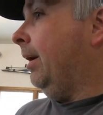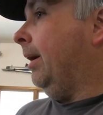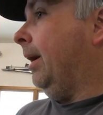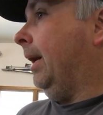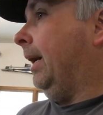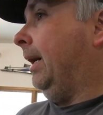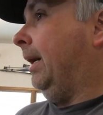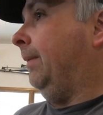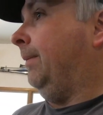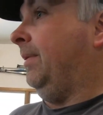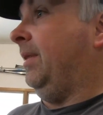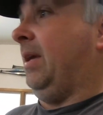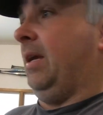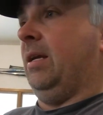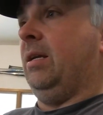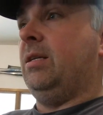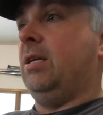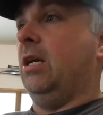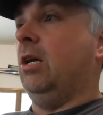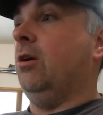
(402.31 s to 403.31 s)
The
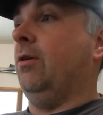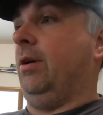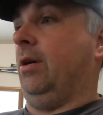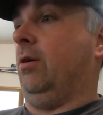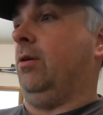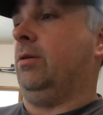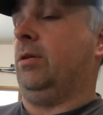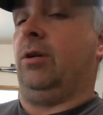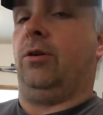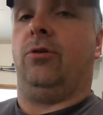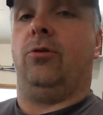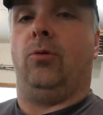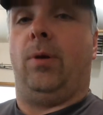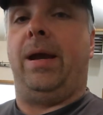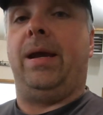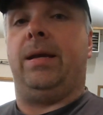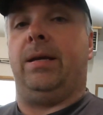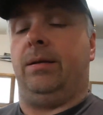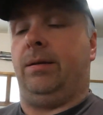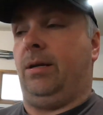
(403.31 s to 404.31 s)
interior is in
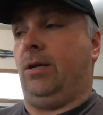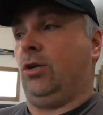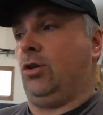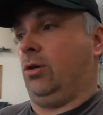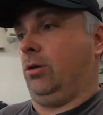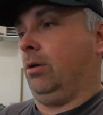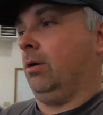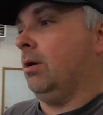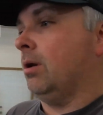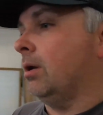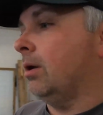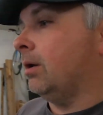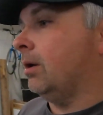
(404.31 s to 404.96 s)
great condition.